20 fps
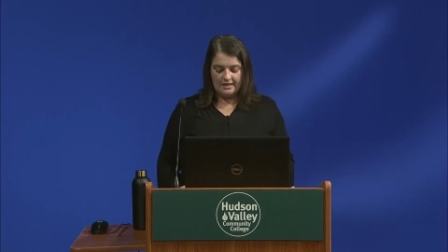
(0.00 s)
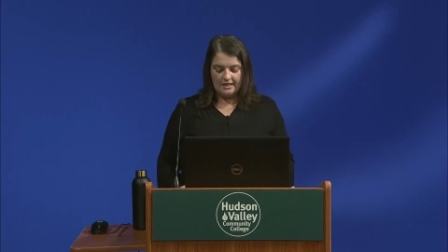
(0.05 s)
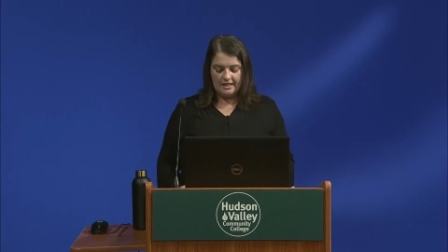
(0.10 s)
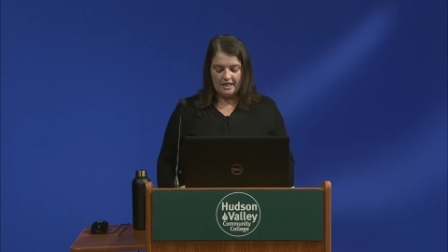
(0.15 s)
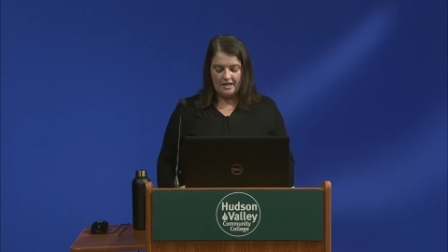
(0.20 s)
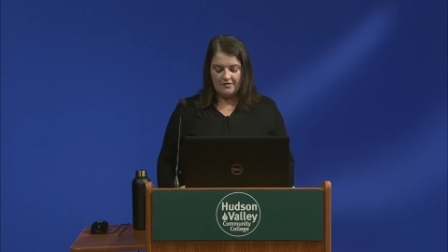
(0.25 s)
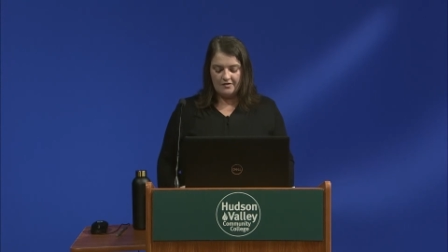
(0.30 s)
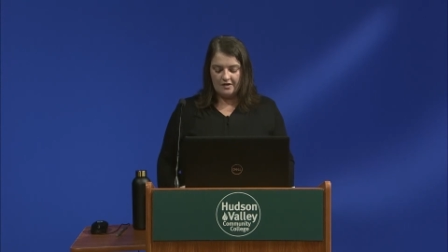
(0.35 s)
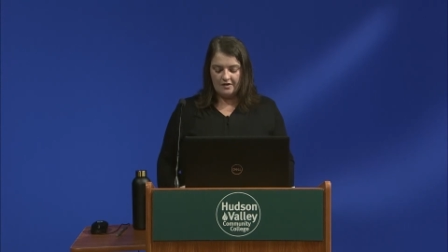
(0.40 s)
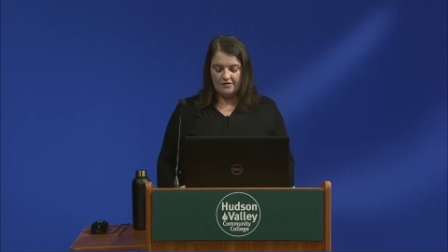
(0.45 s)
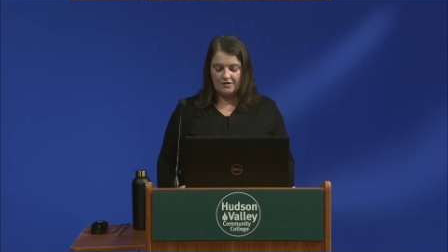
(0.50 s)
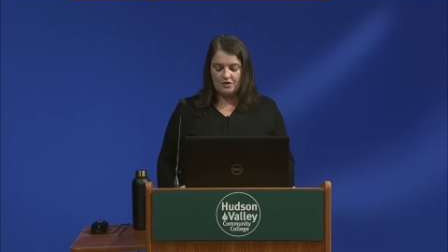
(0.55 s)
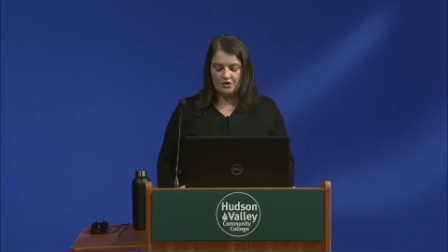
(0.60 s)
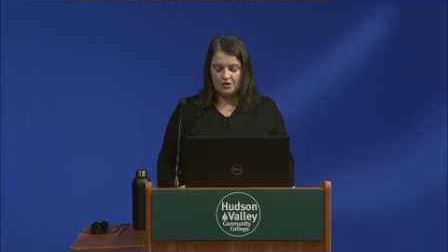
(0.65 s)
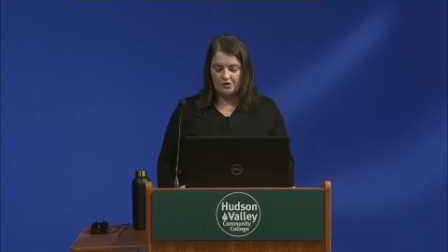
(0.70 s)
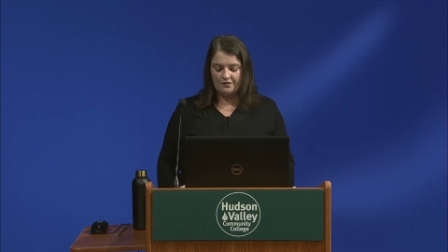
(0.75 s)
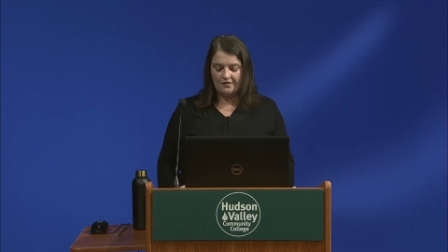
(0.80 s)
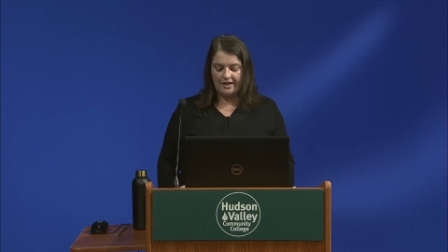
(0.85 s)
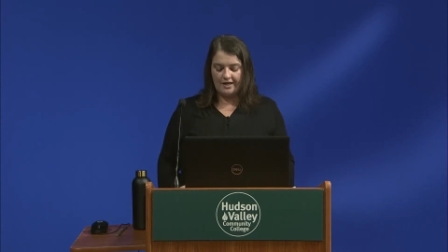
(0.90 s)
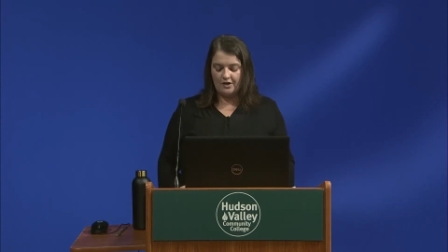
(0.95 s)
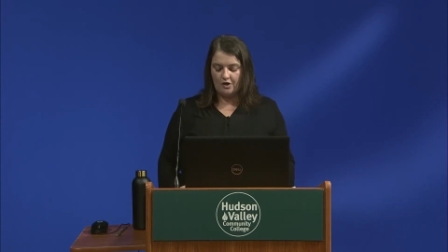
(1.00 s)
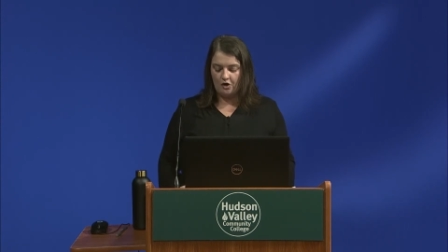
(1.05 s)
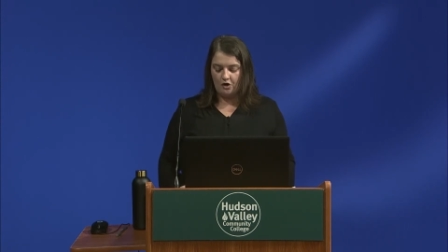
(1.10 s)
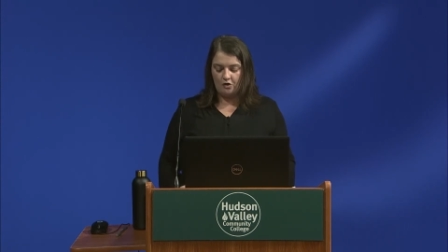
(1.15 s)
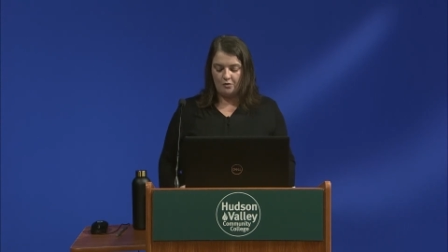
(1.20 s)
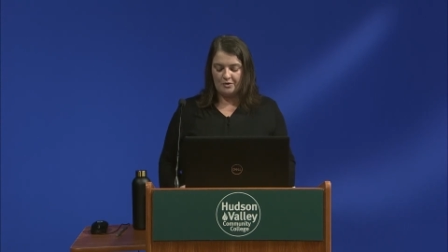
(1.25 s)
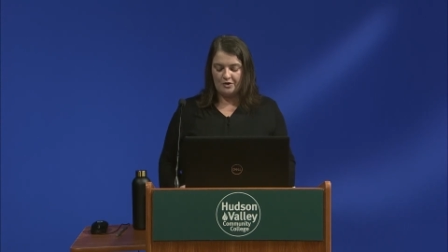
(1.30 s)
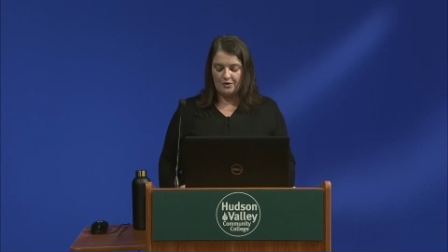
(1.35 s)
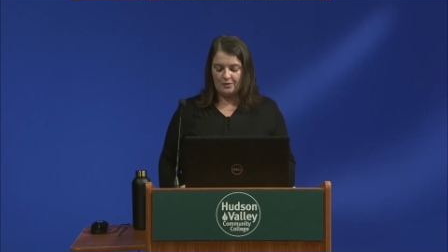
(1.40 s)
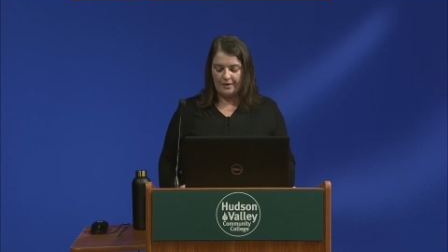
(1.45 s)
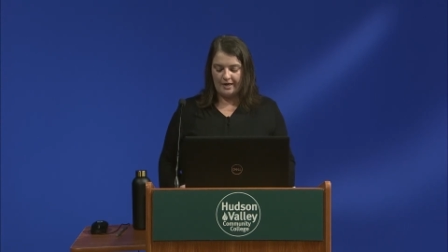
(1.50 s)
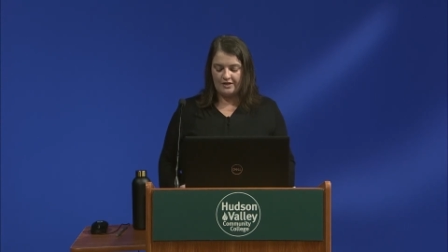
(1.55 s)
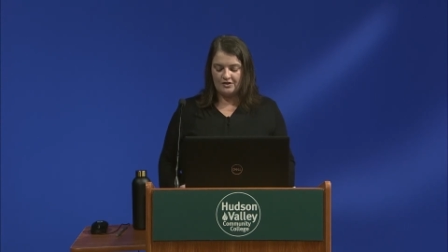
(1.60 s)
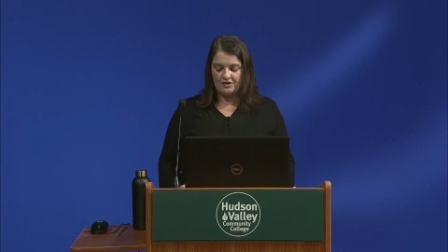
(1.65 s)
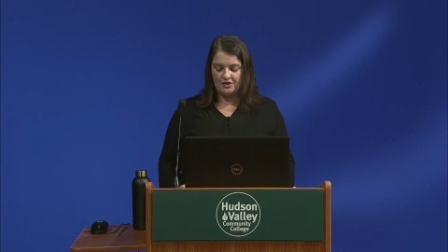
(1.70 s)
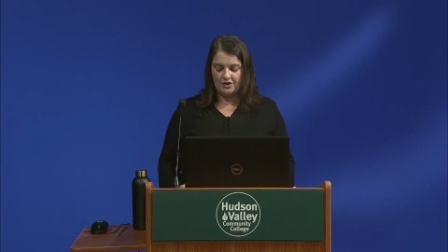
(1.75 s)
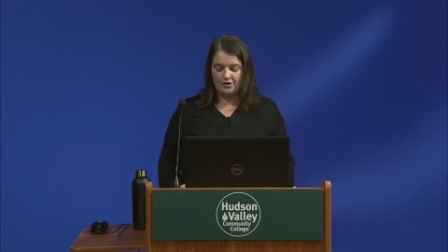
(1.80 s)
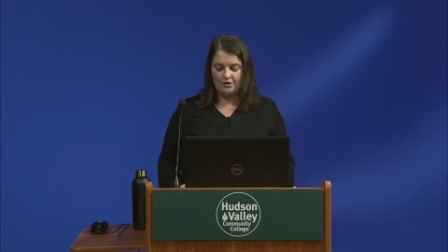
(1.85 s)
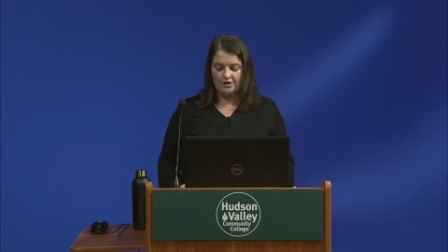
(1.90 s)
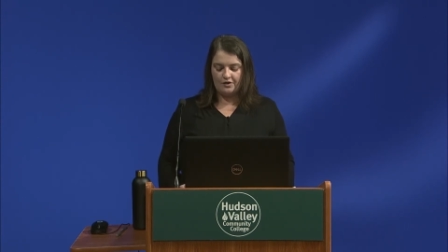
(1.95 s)
Even if you do find a home in the range
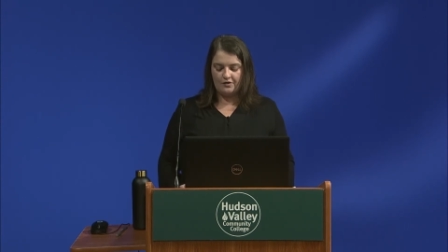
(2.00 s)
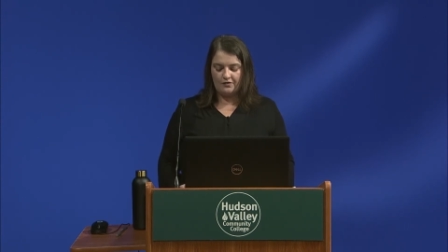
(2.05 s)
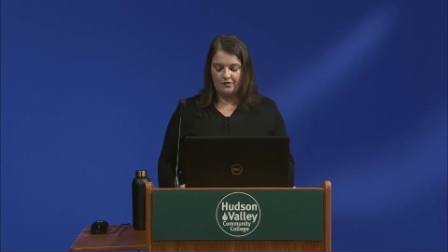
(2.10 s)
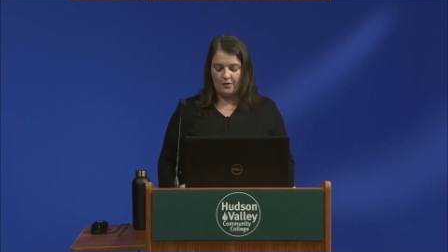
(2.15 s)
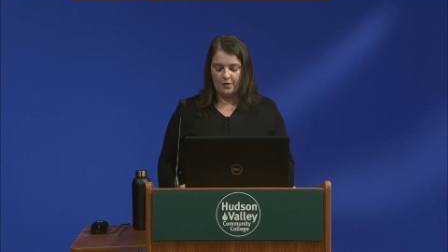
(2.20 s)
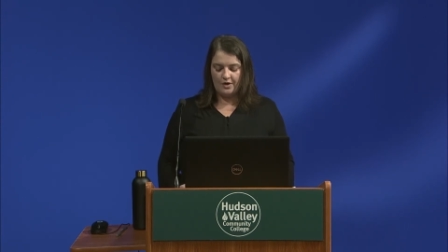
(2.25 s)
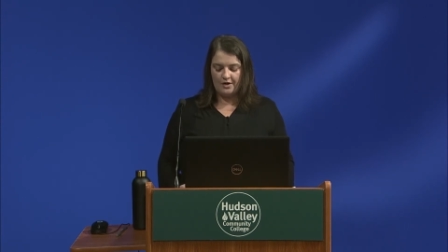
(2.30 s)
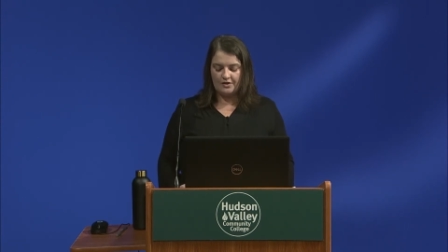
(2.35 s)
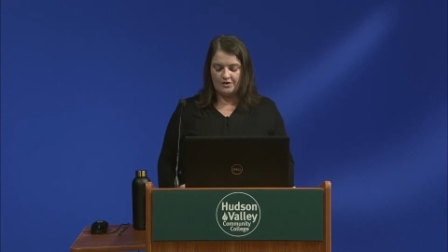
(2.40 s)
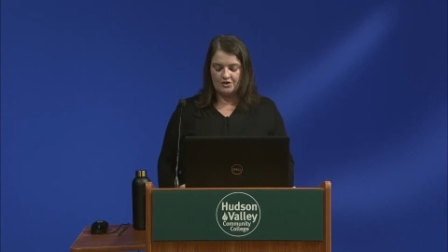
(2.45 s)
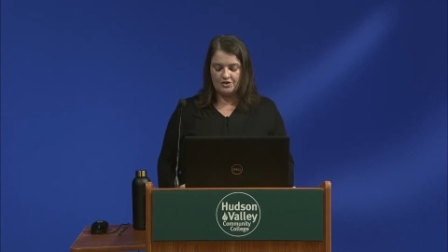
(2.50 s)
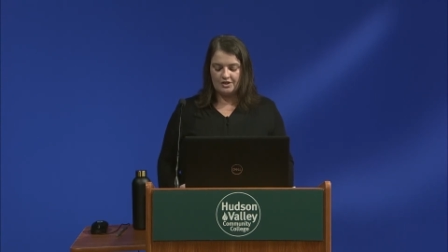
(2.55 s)
that you can afford,